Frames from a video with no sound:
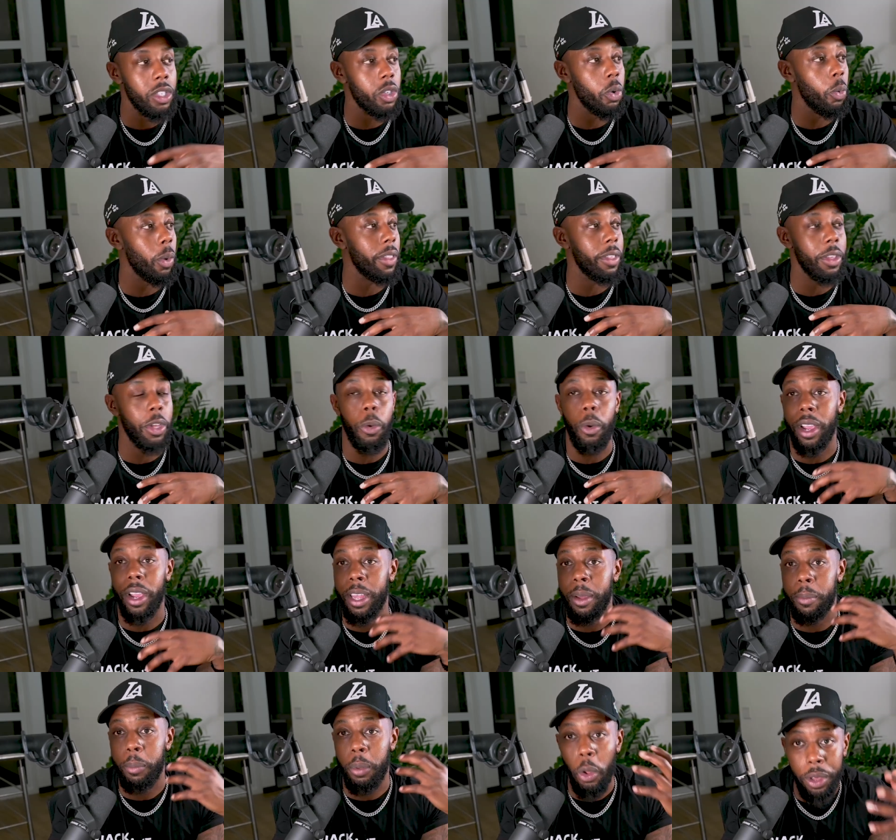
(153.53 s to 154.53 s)
So whether you were an
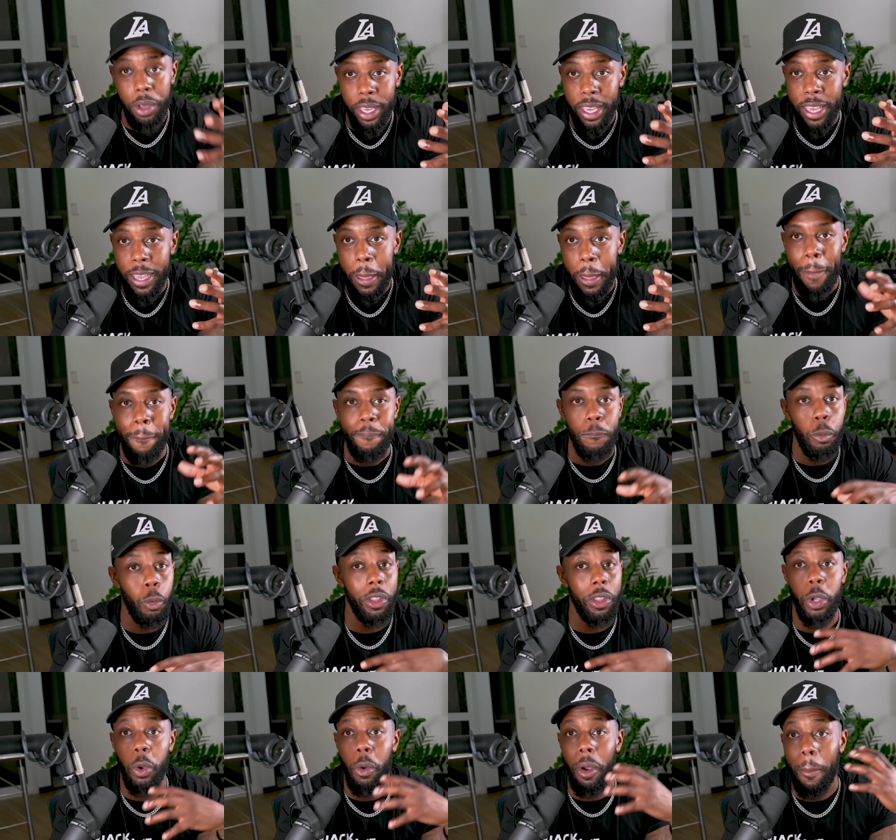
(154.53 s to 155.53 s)
employee,
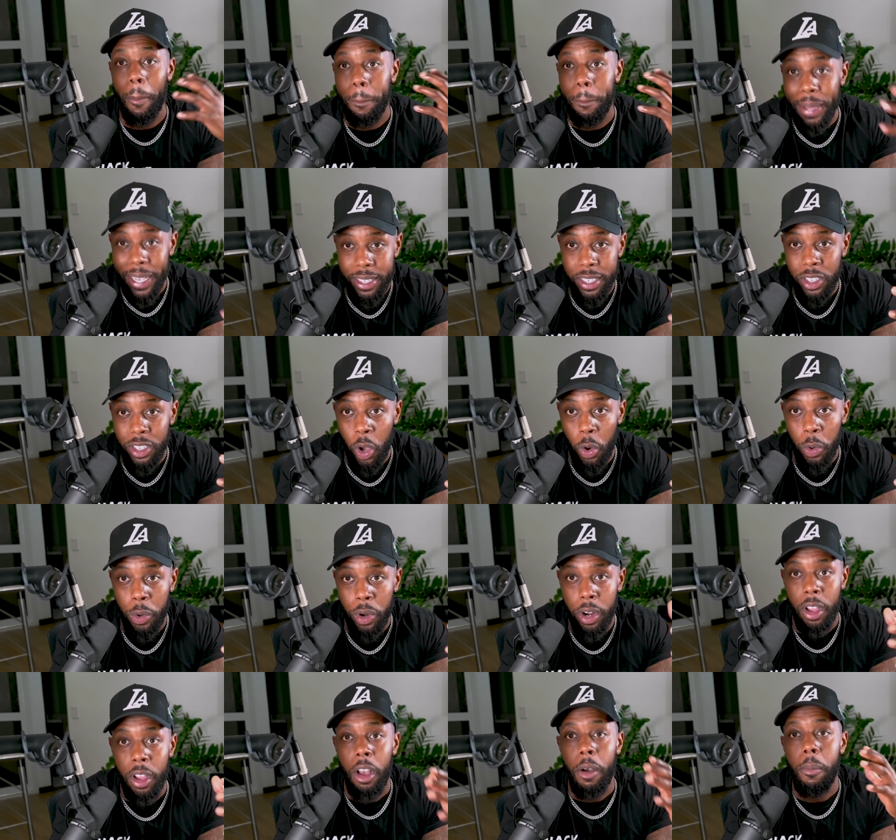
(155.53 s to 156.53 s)
whether you were a business
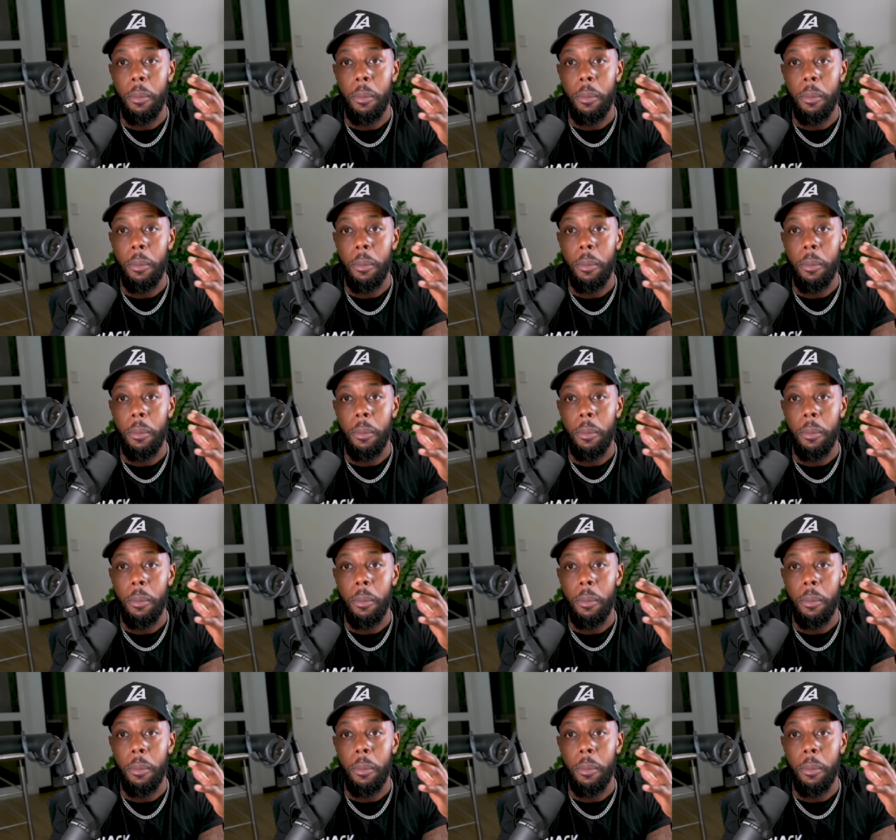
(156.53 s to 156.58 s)
owner,